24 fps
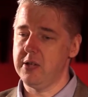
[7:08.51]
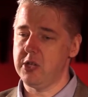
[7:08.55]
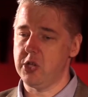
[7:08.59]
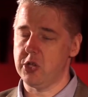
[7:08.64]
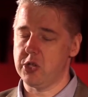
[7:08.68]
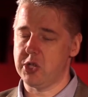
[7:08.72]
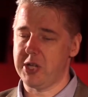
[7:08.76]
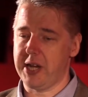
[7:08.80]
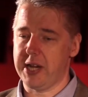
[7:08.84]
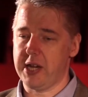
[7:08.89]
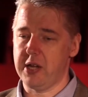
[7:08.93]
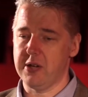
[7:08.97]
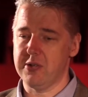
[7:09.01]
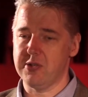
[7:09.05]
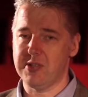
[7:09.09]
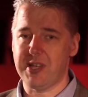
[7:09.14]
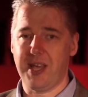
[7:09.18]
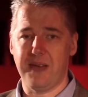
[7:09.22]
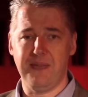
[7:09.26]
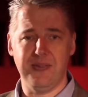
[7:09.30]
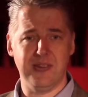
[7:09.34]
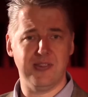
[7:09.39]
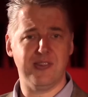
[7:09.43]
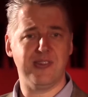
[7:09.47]
your checking or
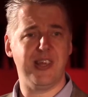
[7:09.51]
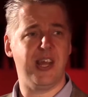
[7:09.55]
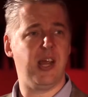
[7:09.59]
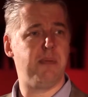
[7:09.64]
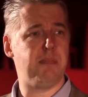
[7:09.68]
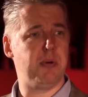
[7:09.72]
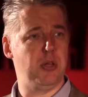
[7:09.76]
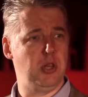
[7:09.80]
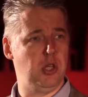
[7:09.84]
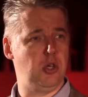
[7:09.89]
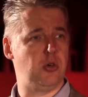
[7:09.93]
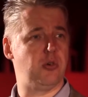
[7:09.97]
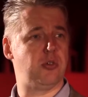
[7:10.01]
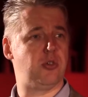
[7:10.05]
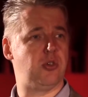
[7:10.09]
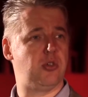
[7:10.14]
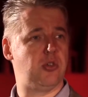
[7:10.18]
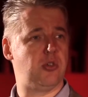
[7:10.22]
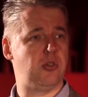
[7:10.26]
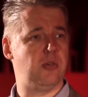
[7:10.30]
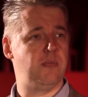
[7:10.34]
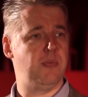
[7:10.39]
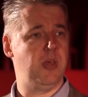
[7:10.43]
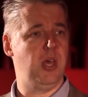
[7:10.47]
savings, and set up
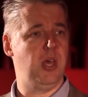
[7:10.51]
alerts.